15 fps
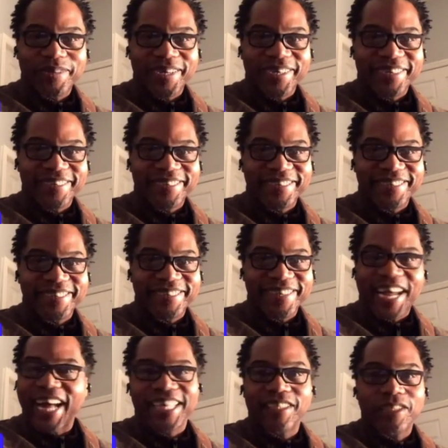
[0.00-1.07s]
records.
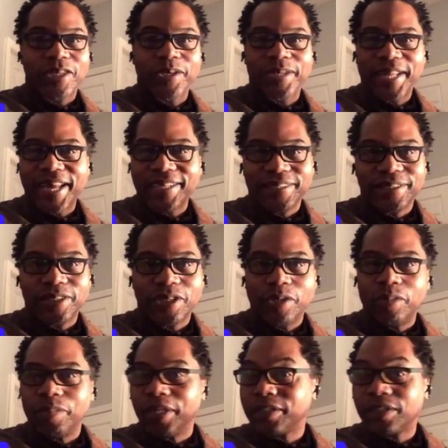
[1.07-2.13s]
I didn't learn that
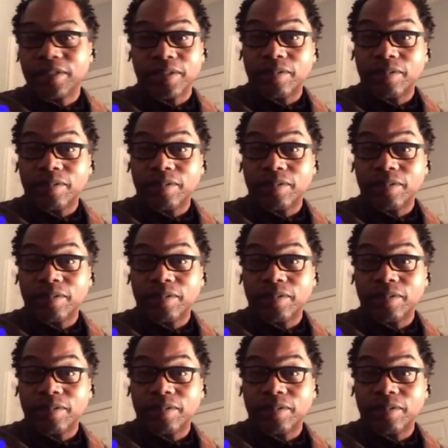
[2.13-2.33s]
until much.